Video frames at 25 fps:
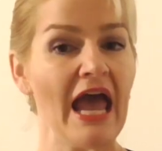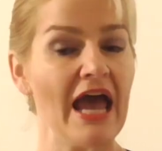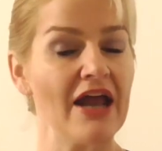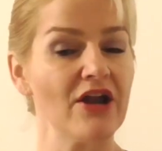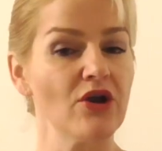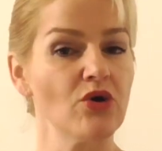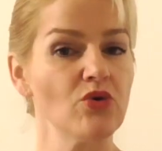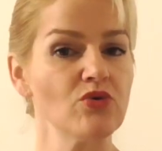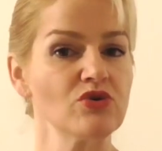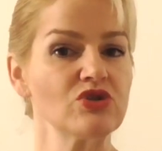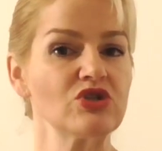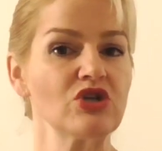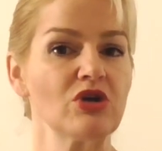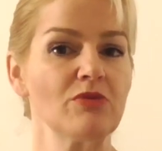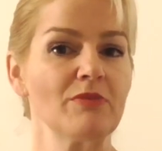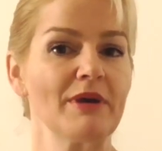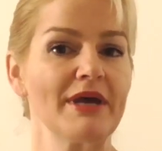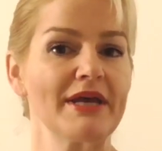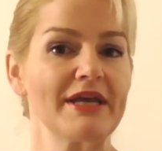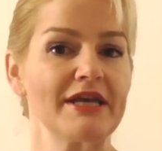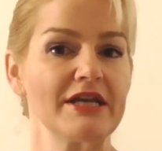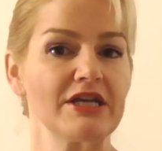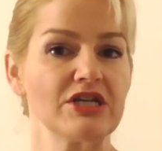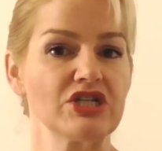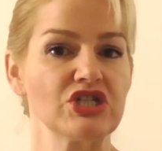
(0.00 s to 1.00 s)
and also
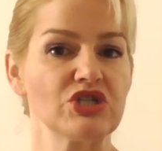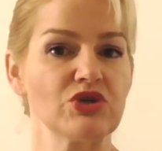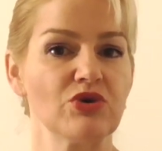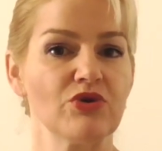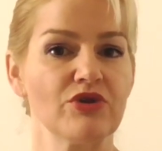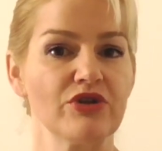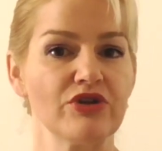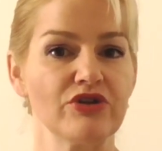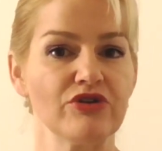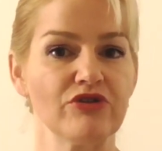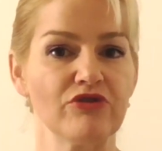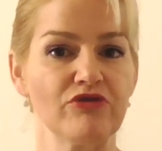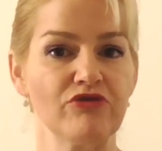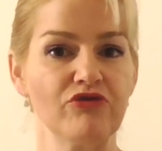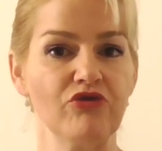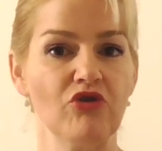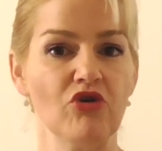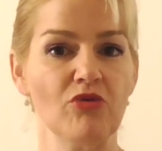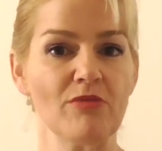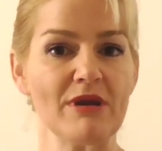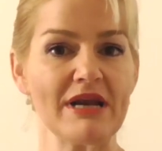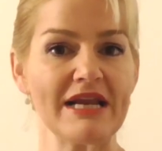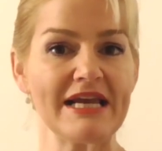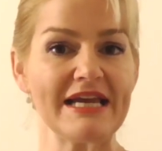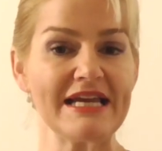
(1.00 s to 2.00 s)
making sure that your
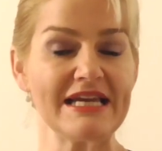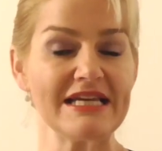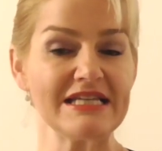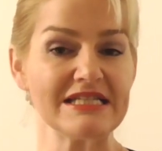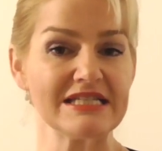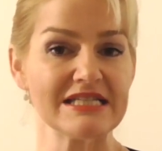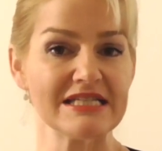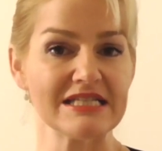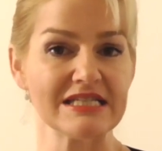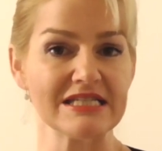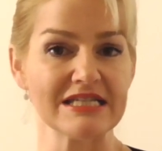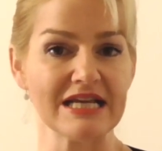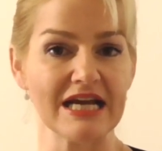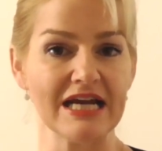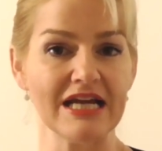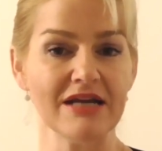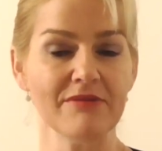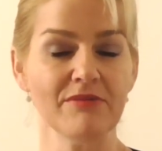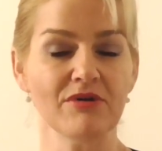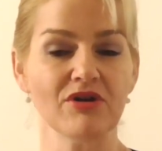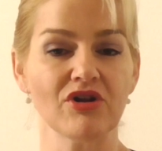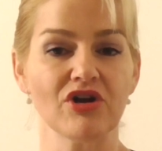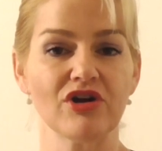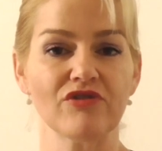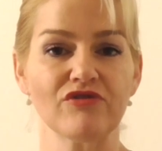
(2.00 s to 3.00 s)
formula is
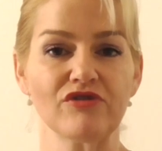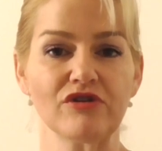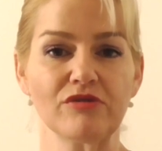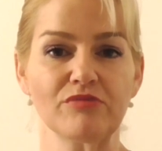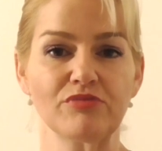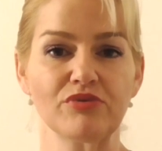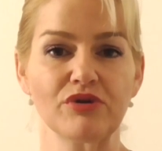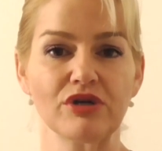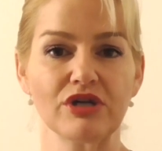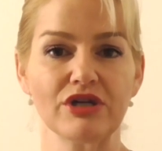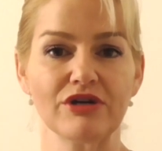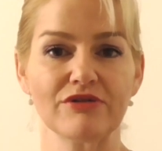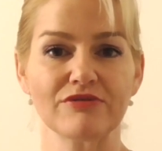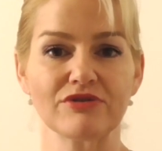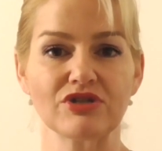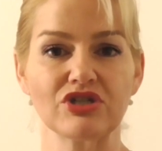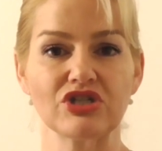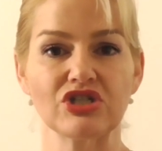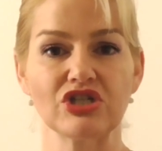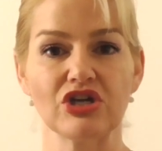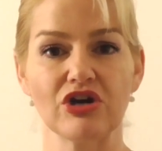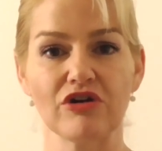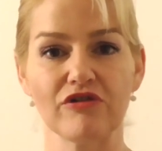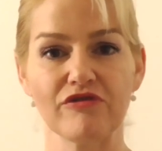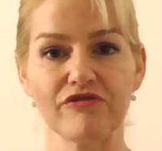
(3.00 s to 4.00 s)
stable over a prolonged
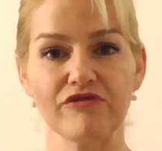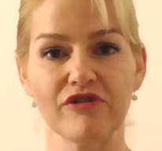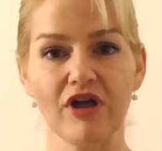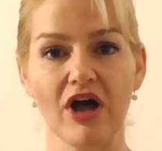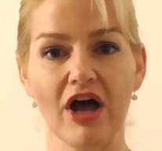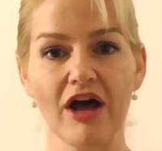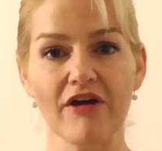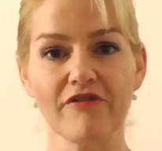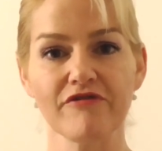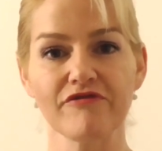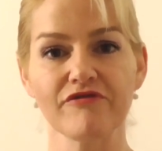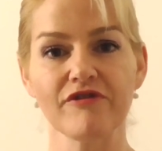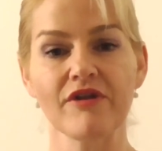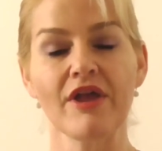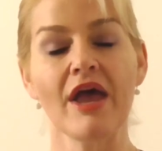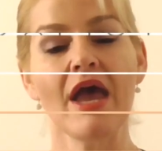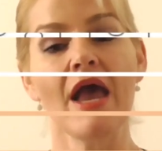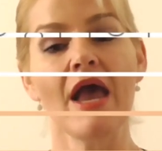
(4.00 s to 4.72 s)
shelf life,